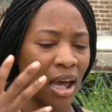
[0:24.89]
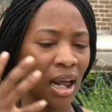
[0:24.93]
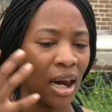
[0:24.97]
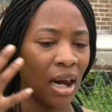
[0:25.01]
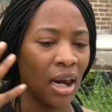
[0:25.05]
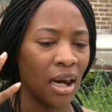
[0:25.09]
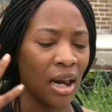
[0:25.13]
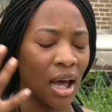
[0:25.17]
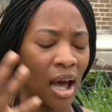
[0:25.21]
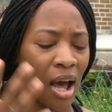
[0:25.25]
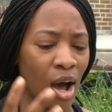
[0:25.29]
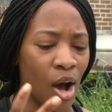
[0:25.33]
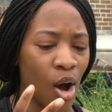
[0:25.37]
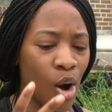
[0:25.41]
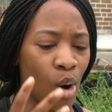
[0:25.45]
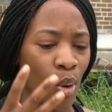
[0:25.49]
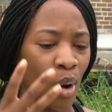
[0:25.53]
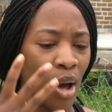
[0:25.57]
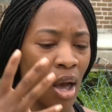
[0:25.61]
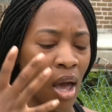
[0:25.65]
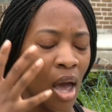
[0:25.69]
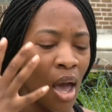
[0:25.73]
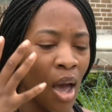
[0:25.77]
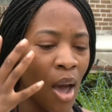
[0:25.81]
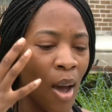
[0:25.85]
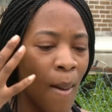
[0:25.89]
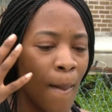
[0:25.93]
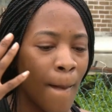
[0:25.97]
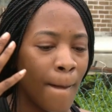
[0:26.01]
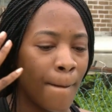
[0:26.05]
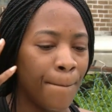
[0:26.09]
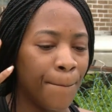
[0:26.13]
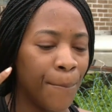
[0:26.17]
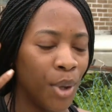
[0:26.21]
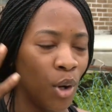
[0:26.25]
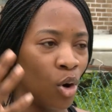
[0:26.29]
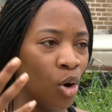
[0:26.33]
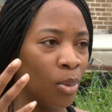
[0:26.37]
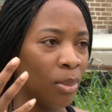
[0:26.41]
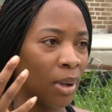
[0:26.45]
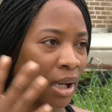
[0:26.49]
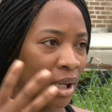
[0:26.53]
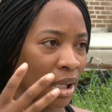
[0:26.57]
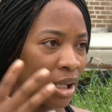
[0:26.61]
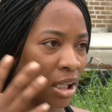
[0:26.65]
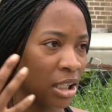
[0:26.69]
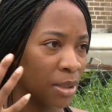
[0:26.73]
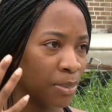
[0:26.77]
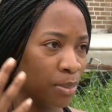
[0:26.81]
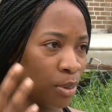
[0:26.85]
like a loud boom,
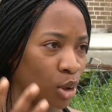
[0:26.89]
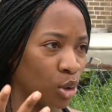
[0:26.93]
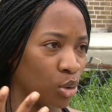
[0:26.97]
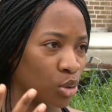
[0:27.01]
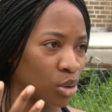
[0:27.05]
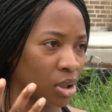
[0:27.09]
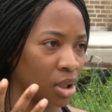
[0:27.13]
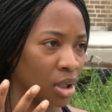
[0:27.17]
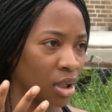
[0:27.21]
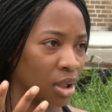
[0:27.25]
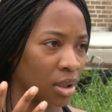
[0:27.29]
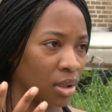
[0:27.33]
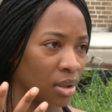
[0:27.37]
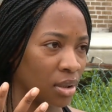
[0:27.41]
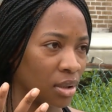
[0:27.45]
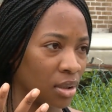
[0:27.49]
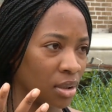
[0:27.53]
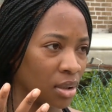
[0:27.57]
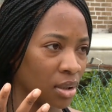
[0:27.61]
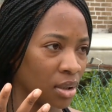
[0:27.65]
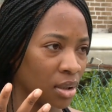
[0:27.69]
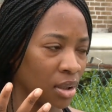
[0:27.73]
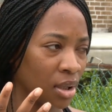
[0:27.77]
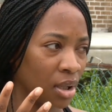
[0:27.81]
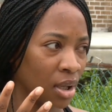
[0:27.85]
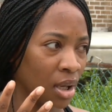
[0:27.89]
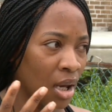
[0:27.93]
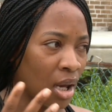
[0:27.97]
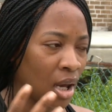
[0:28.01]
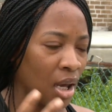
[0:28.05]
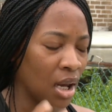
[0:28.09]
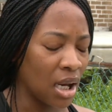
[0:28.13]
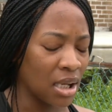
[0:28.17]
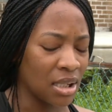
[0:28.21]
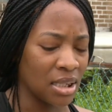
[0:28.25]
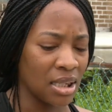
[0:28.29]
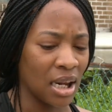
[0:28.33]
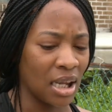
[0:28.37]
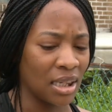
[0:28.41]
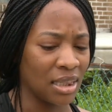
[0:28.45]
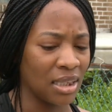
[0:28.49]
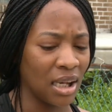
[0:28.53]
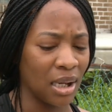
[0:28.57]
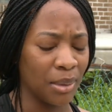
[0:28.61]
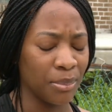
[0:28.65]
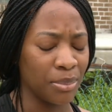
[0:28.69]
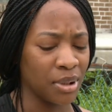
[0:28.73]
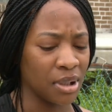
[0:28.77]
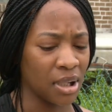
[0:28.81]
like an explosion. I said, I think I'm